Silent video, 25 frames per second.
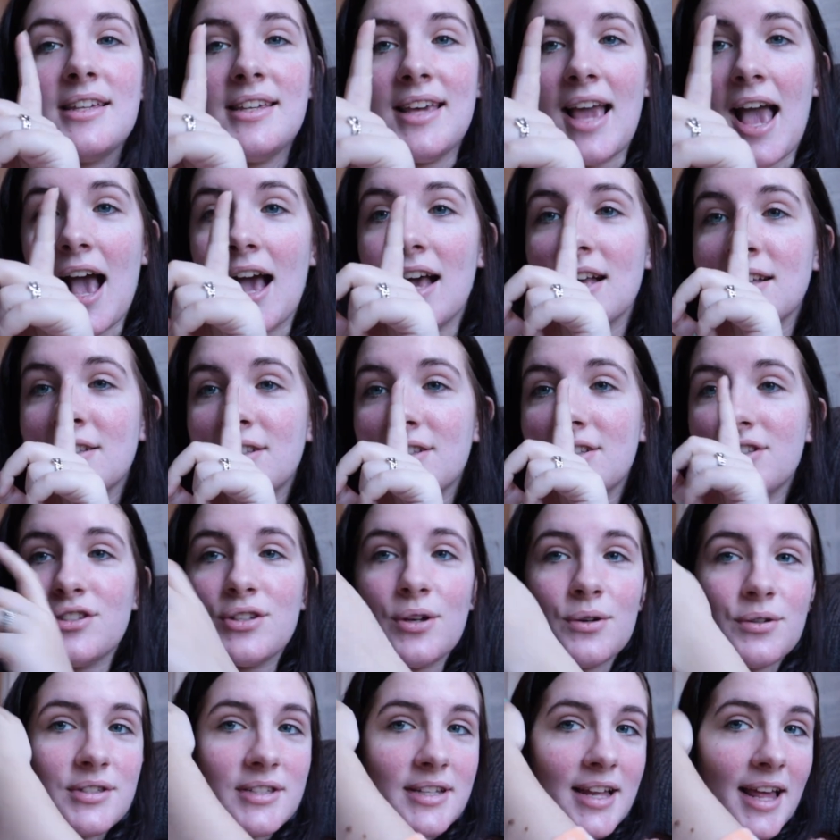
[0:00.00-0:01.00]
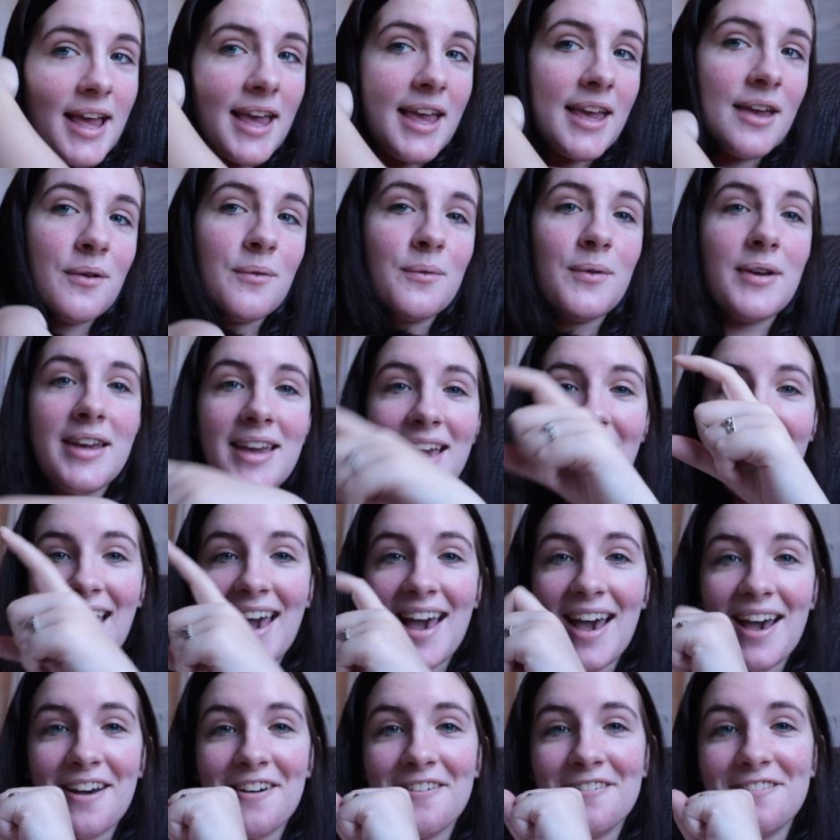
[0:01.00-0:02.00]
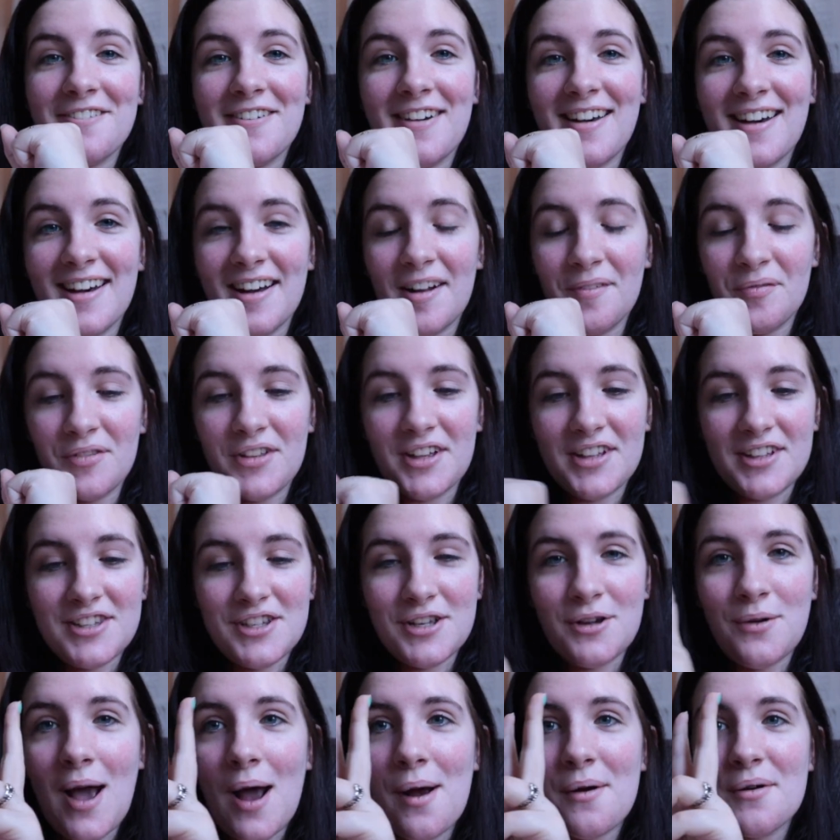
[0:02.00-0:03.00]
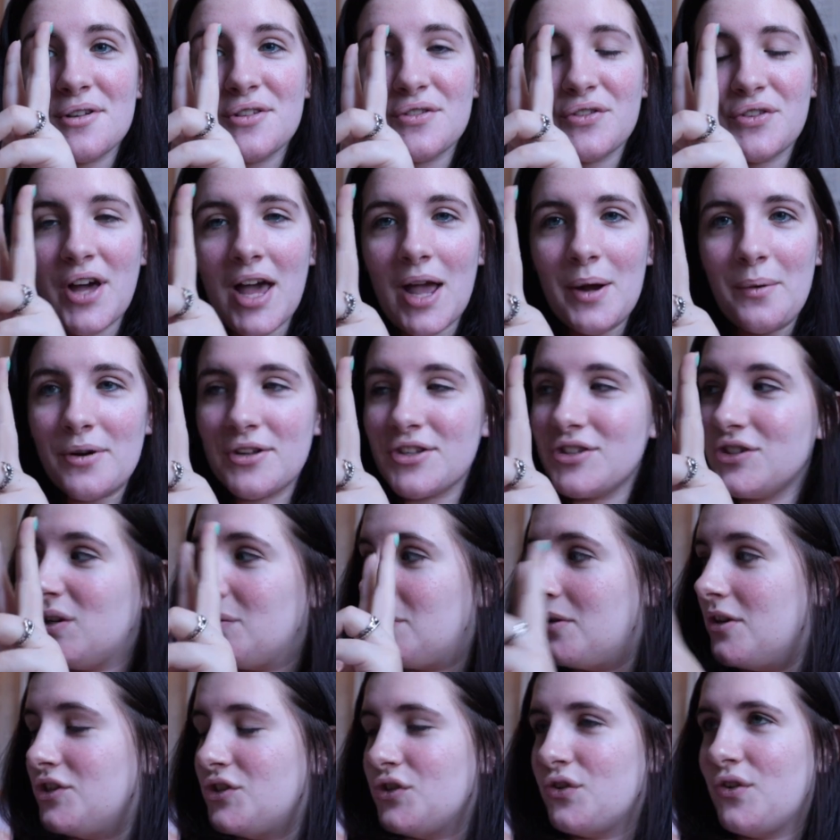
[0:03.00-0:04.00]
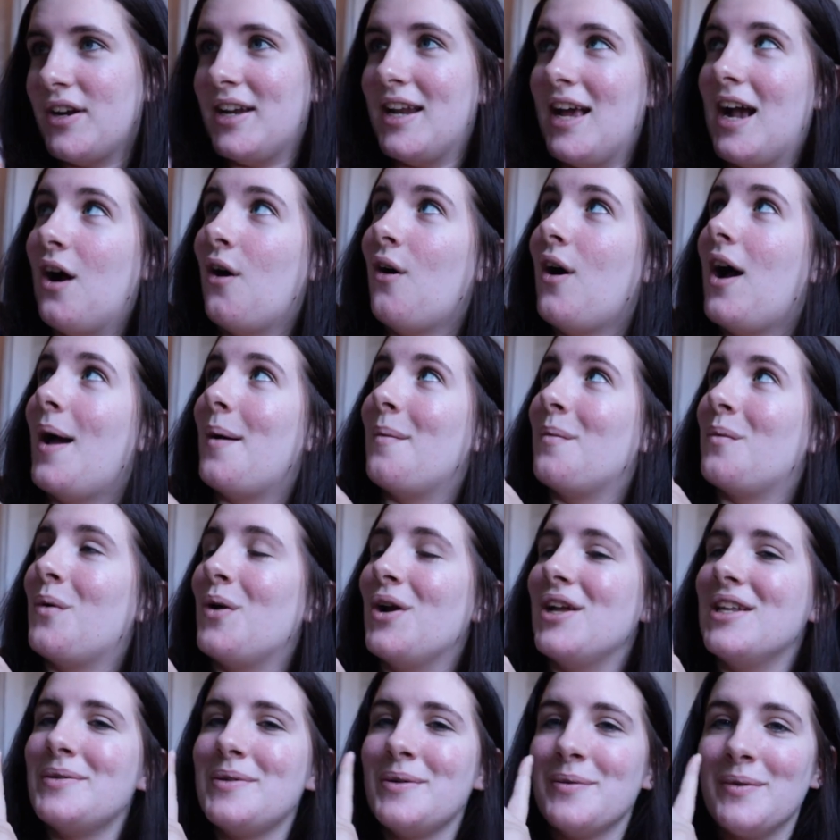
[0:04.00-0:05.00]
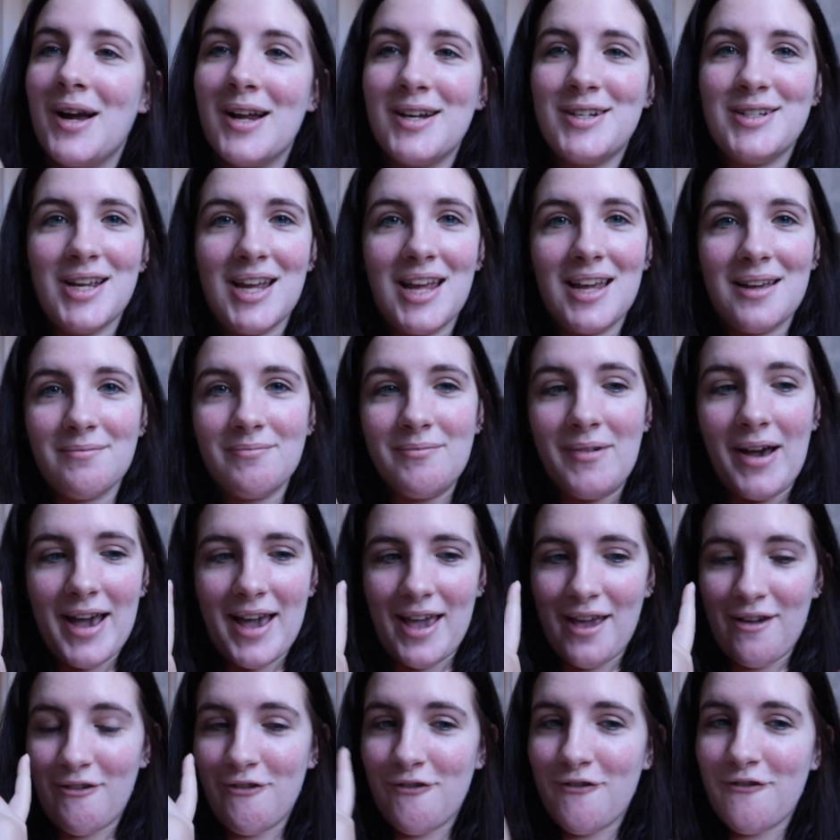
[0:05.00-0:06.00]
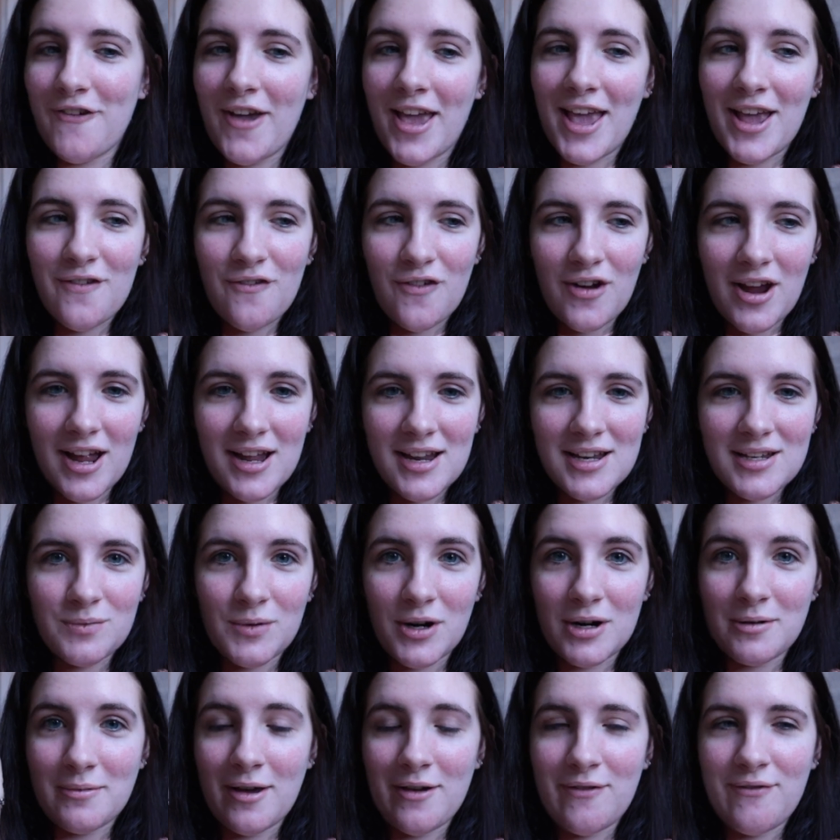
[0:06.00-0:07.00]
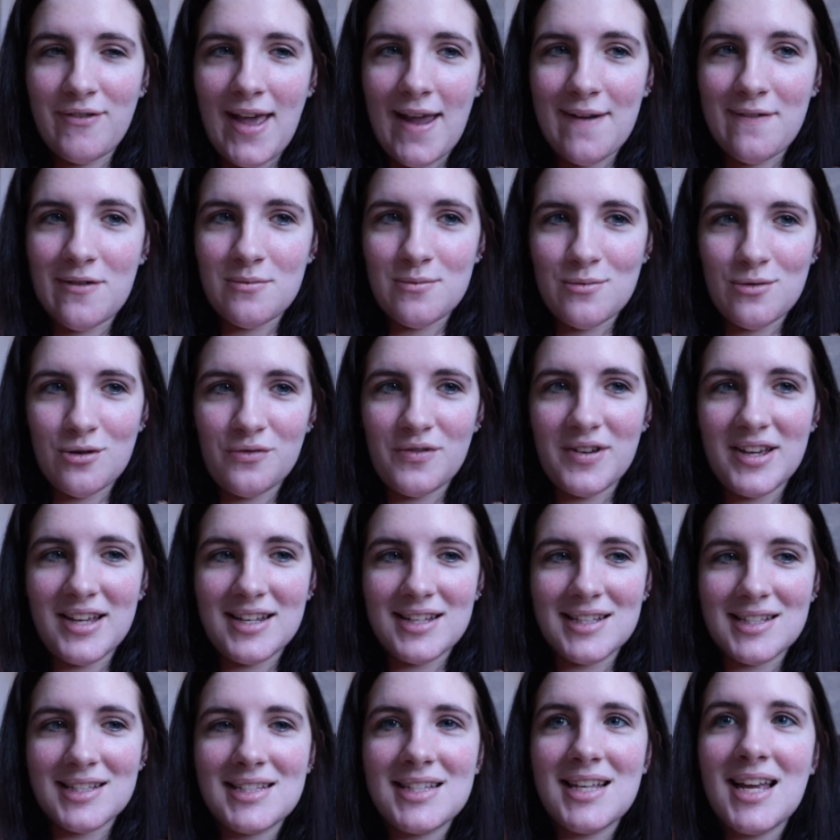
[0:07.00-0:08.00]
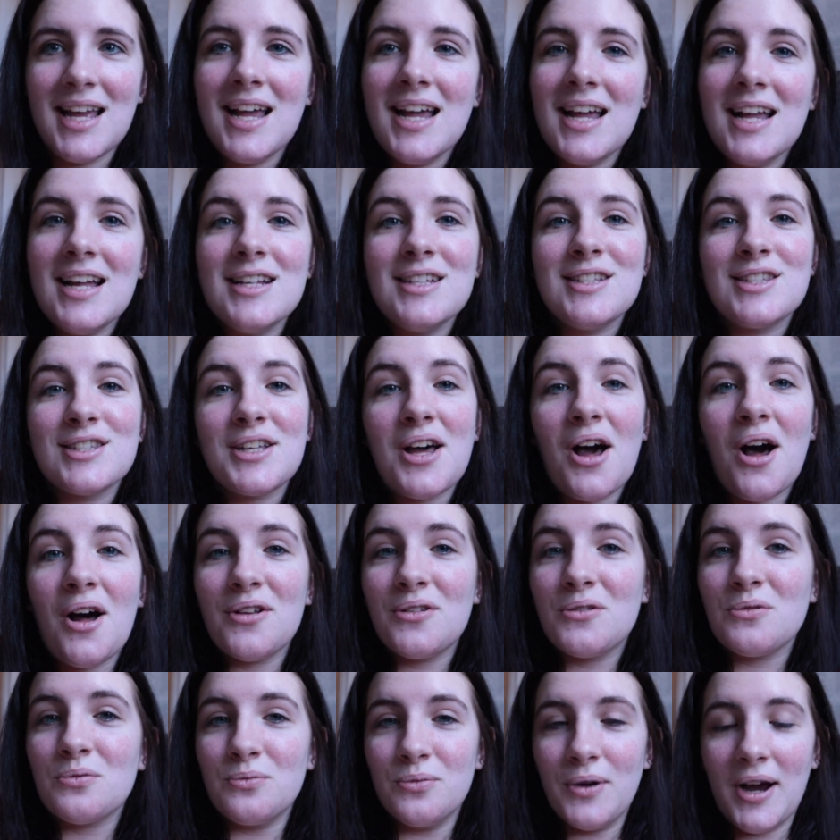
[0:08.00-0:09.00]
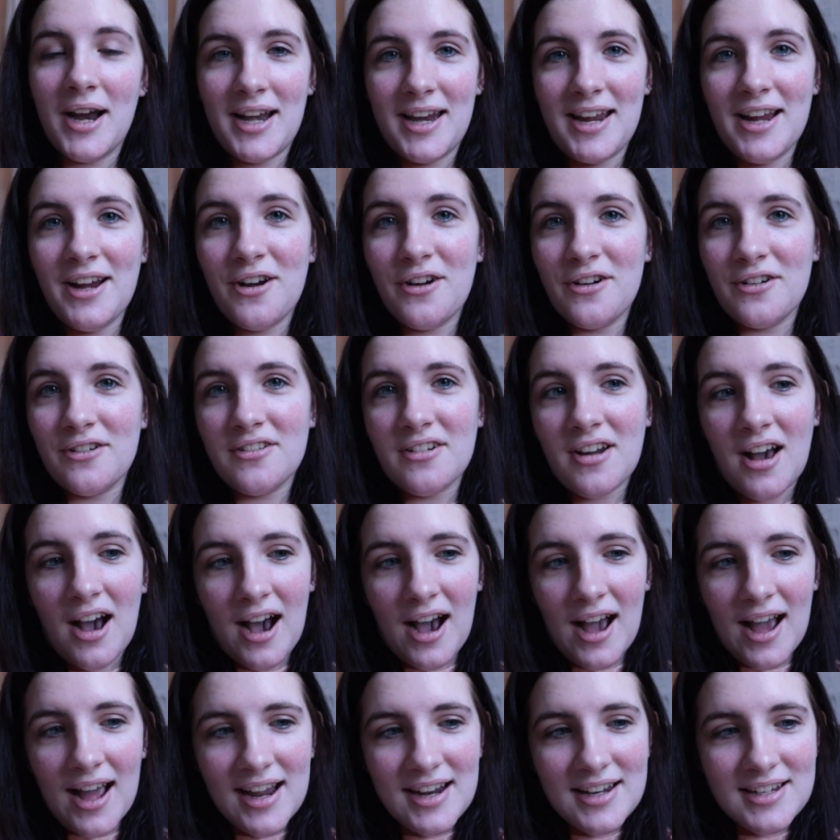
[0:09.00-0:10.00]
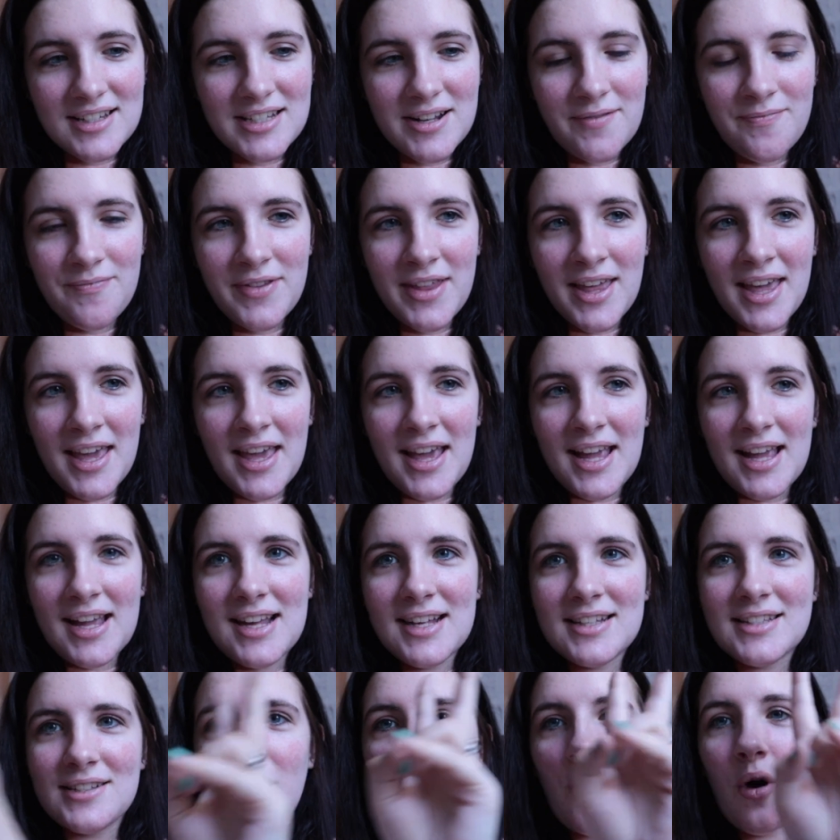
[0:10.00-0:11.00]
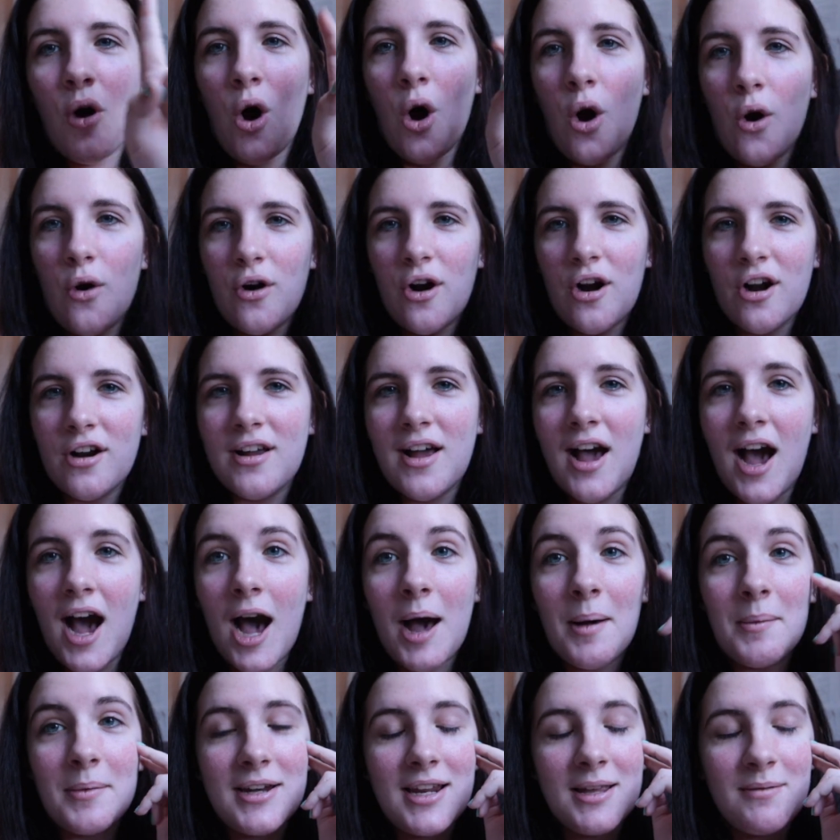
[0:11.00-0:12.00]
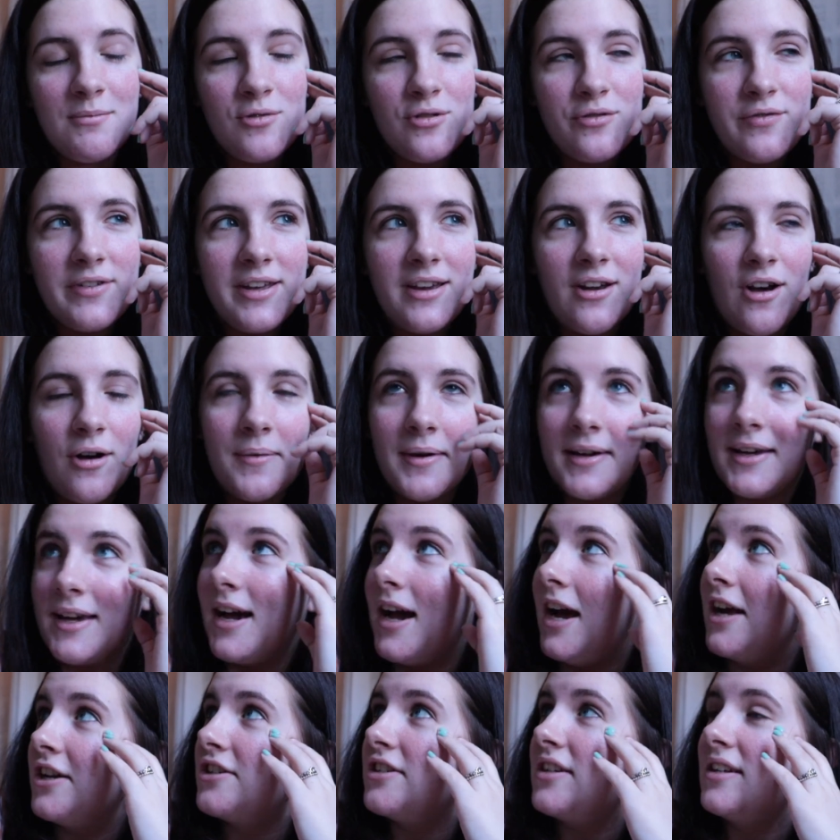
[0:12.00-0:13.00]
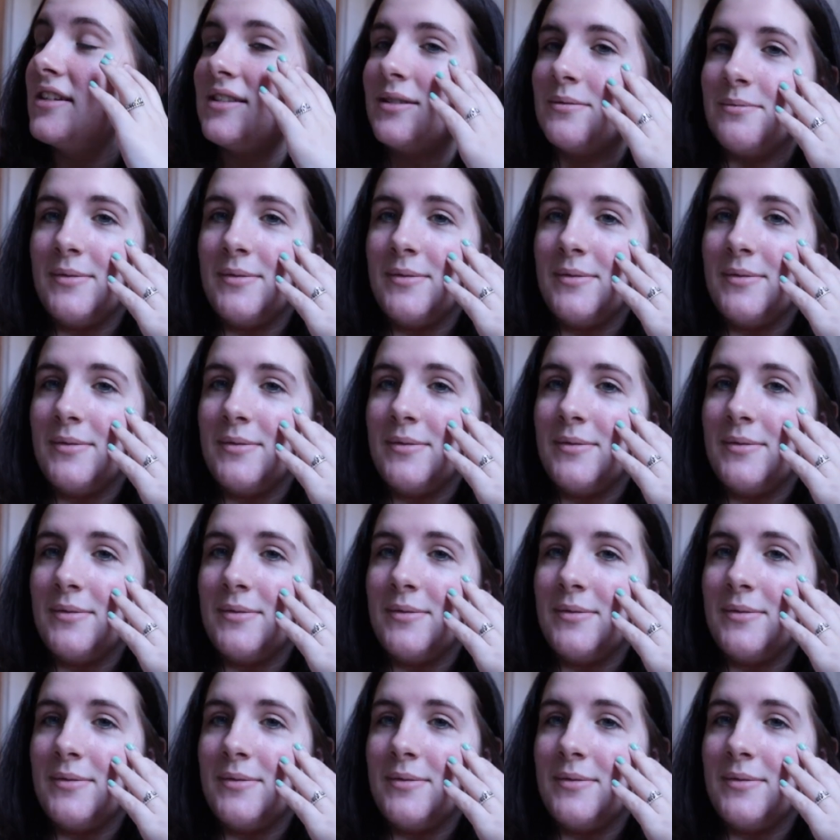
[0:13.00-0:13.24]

yes, so today we have 2 hours of client work to do. I'm gonna do it right now. I'm going to be watching one of my favorite movies. It's called Ready or Not. It's a horror comedy movie. Oh my gosh, it's